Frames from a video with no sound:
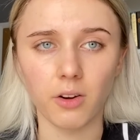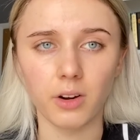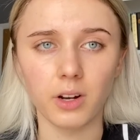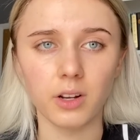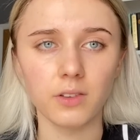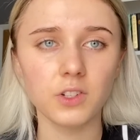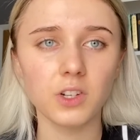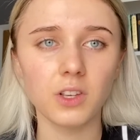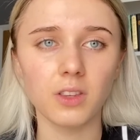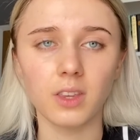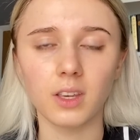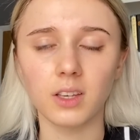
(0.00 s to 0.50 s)
and if
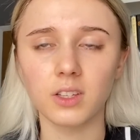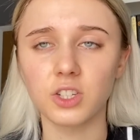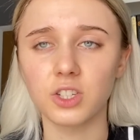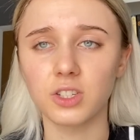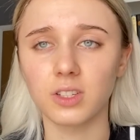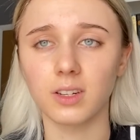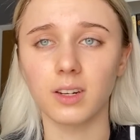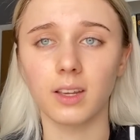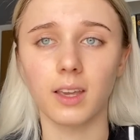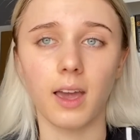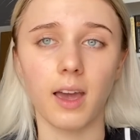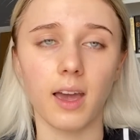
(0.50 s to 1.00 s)
she thinks she's
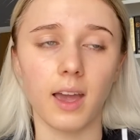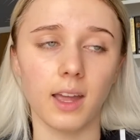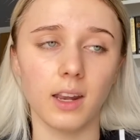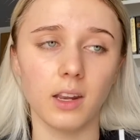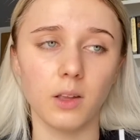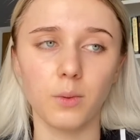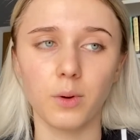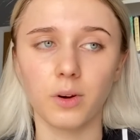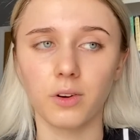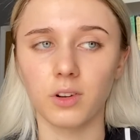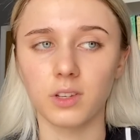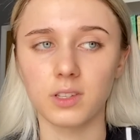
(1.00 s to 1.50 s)
gonna get
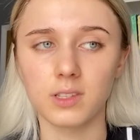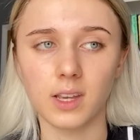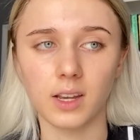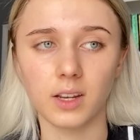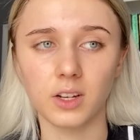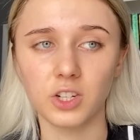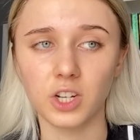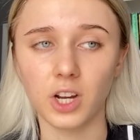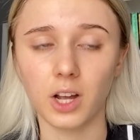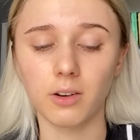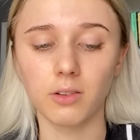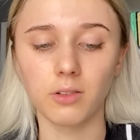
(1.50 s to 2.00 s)
anywhere on her second
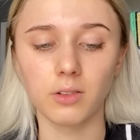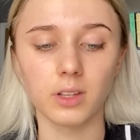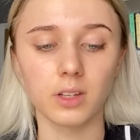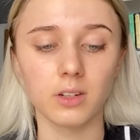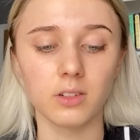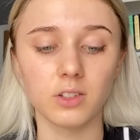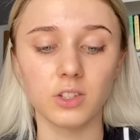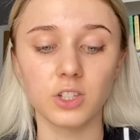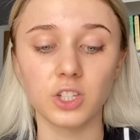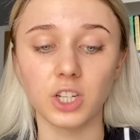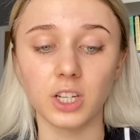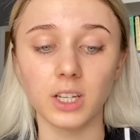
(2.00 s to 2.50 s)
channel, then
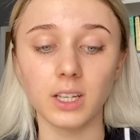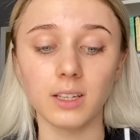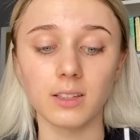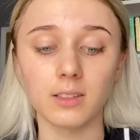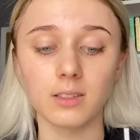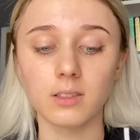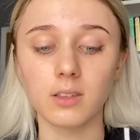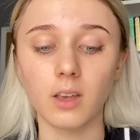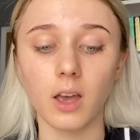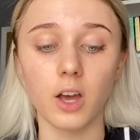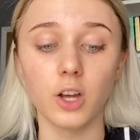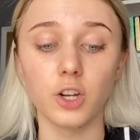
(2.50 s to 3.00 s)
she
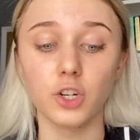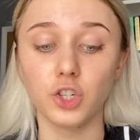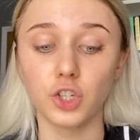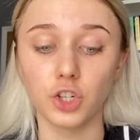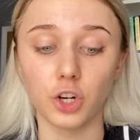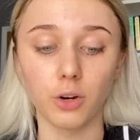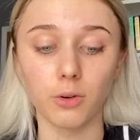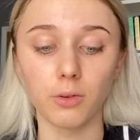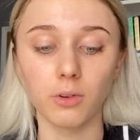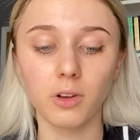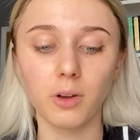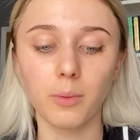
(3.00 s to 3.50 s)
is a
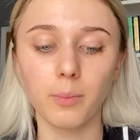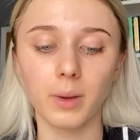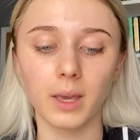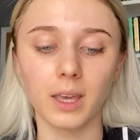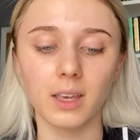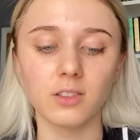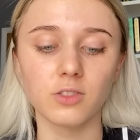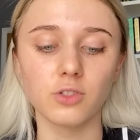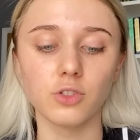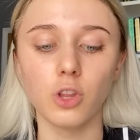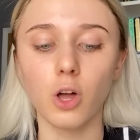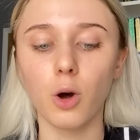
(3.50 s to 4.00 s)
joke,
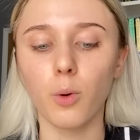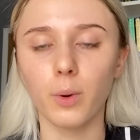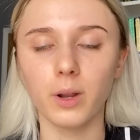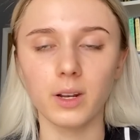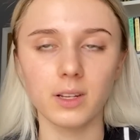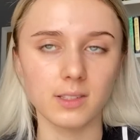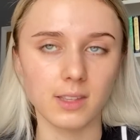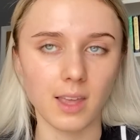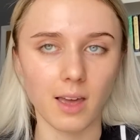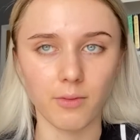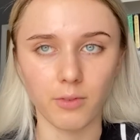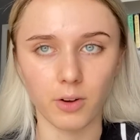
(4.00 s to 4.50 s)
because no one
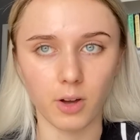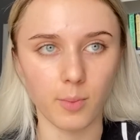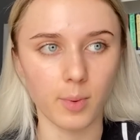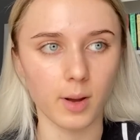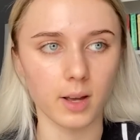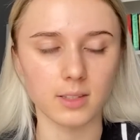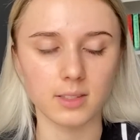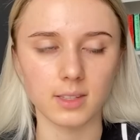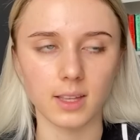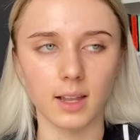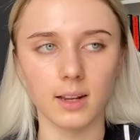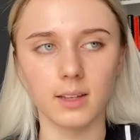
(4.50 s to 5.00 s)
is there for her
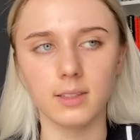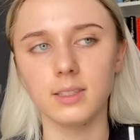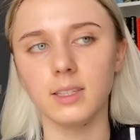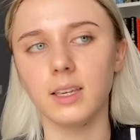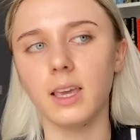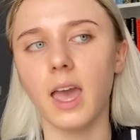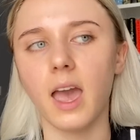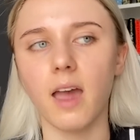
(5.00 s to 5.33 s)
personality.